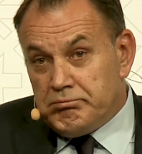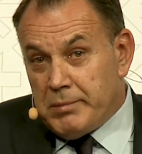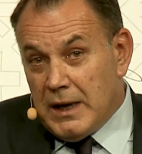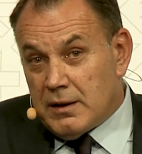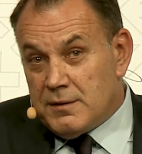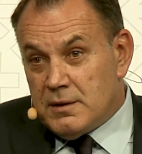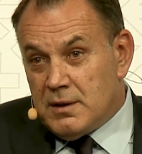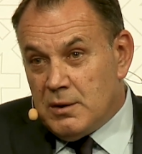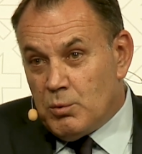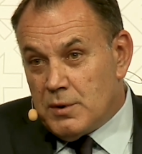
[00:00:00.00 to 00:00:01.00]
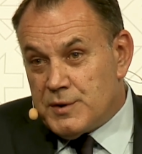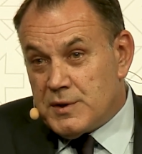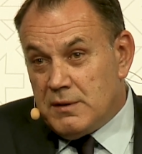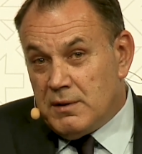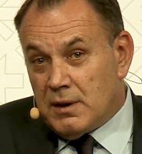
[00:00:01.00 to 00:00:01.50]
Back in the day, we were
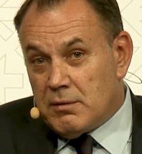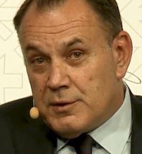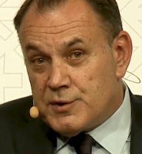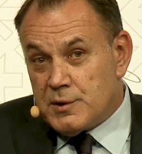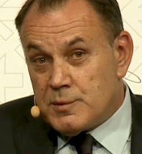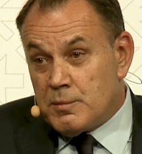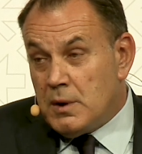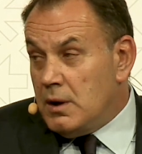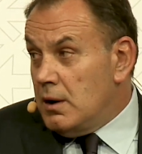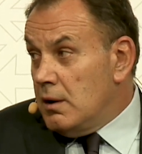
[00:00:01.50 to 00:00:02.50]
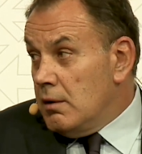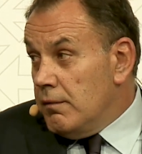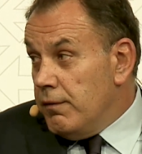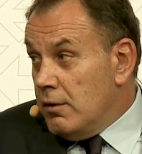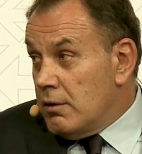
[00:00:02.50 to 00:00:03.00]
receiving criticism
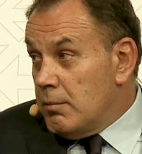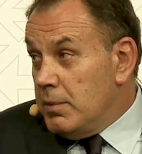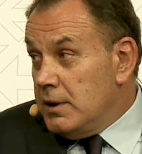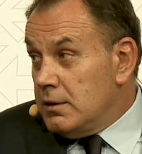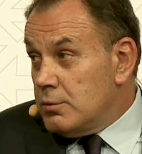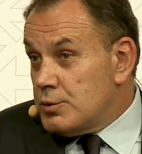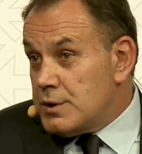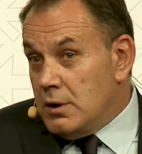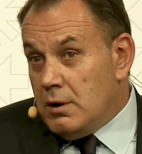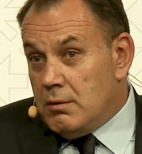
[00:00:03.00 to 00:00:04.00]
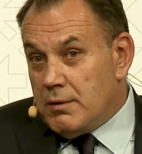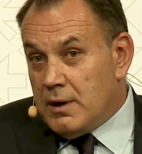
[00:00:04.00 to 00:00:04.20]
for being too slow.